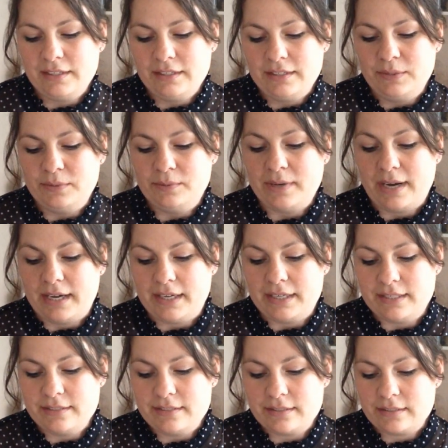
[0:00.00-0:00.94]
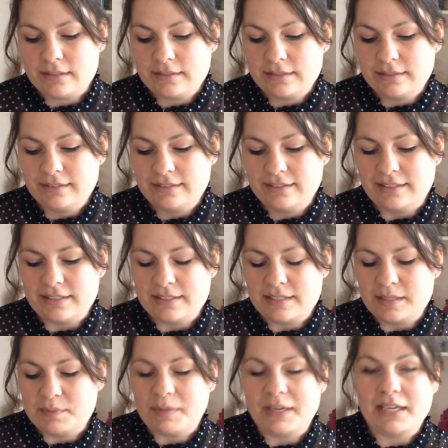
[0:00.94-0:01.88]
you guys, this
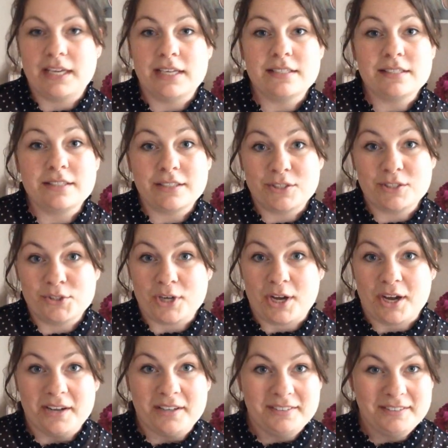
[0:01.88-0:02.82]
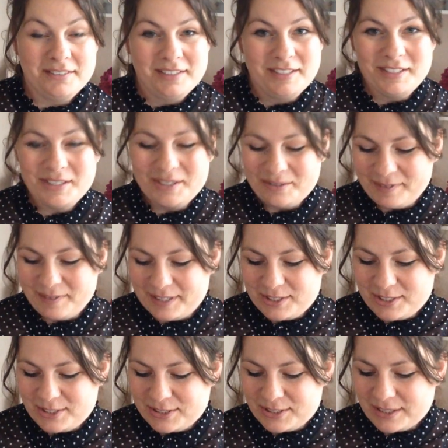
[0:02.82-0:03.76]
is my Aisling shawl,
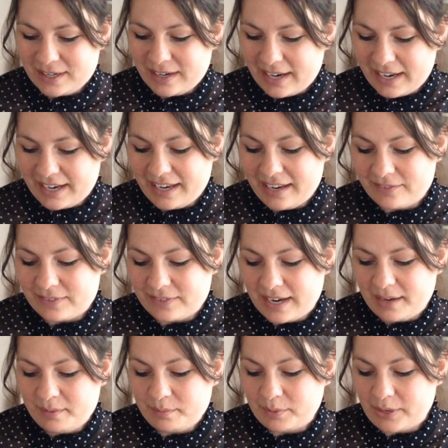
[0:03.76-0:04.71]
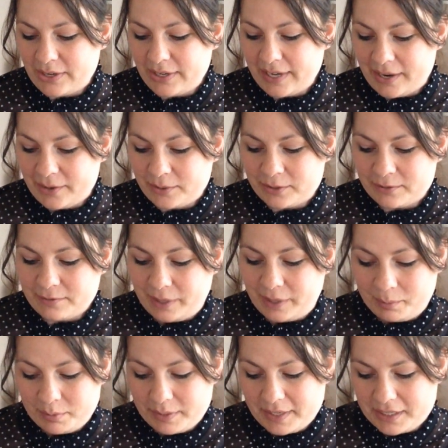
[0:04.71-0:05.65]
which I have not brought out of
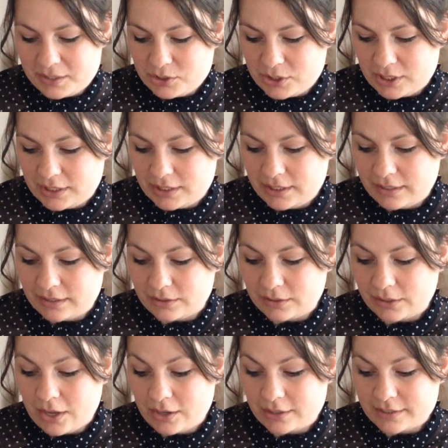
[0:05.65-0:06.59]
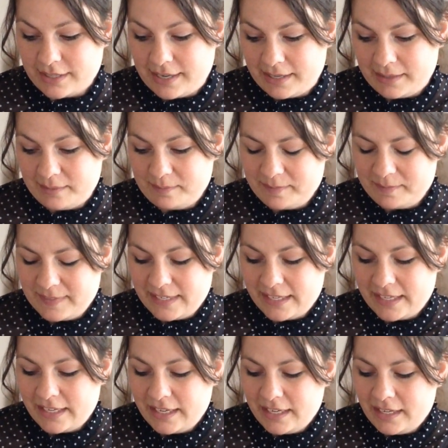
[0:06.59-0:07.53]
hibernation in a long time.
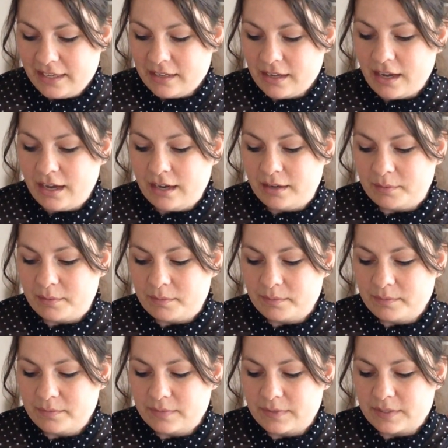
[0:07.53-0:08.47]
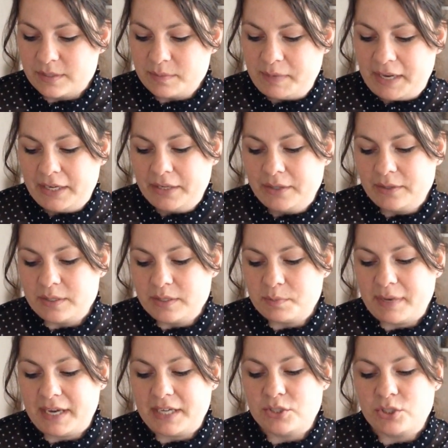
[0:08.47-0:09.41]
This pattern is
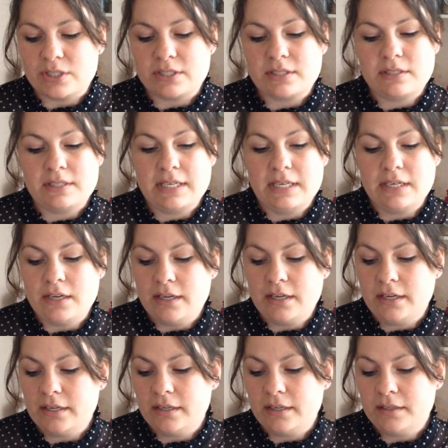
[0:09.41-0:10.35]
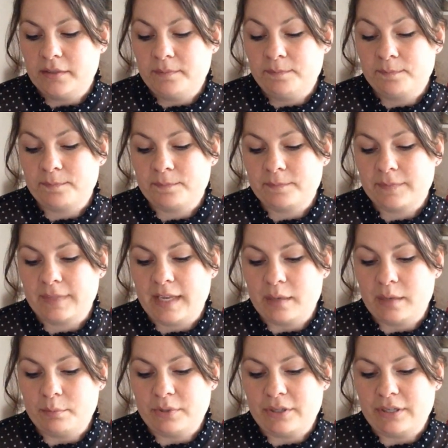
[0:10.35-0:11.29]
by Justina, I
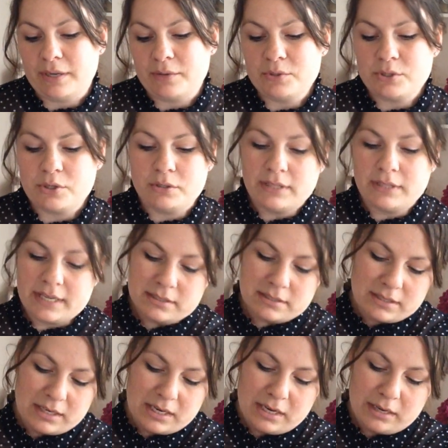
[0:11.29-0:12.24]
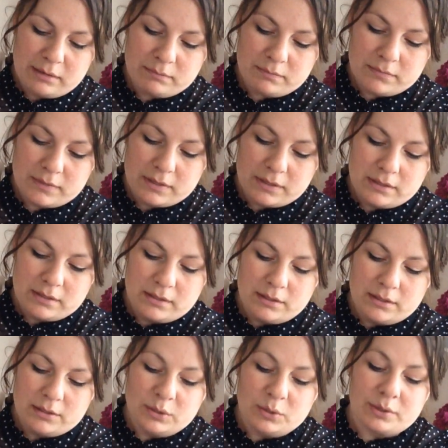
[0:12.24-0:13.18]
can't pronounce her last name,
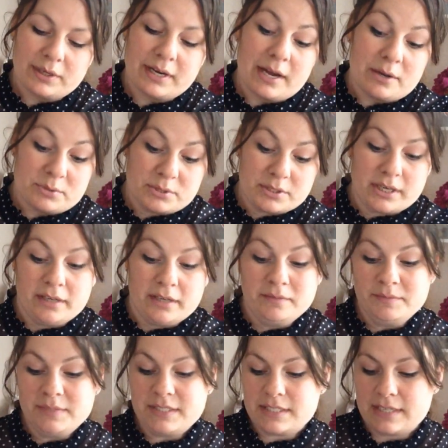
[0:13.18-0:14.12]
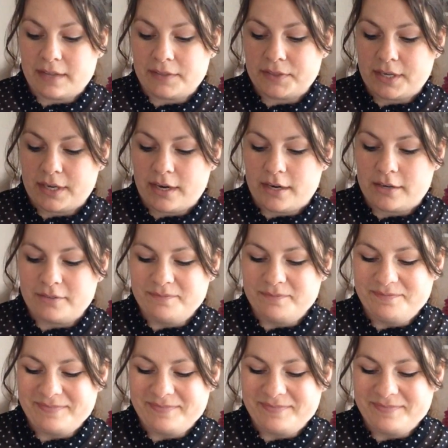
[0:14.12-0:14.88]
Lurkowska. It's not that hard.